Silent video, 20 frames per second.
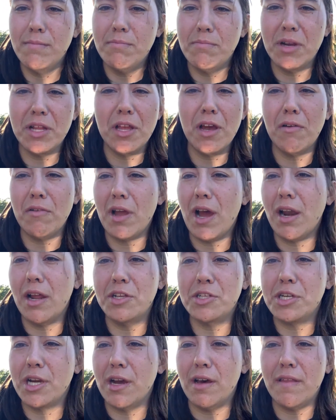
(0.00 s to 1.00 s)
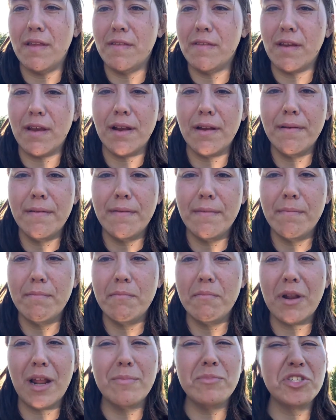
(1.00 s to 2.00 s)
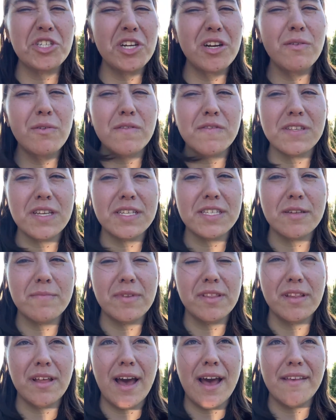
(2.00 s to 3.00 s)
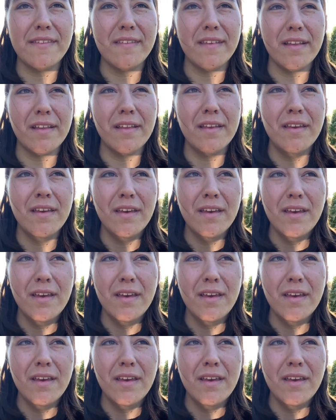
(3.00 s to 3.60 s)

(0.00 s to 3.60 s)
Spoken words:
no, not on trail this year. But I'm sure we'll see some in Lassen,